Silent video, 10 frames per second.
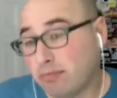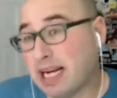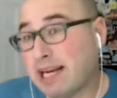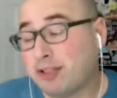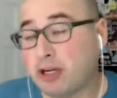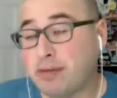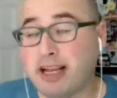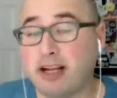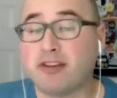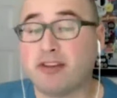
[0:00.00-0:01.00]
live
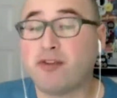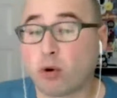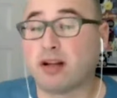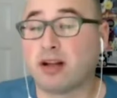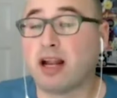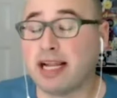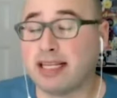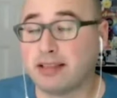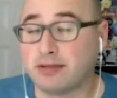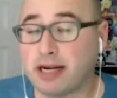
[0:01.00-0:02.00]
streaming for
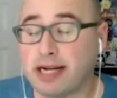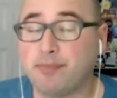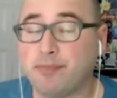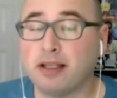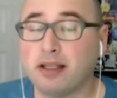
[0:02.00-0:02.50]
clients, right?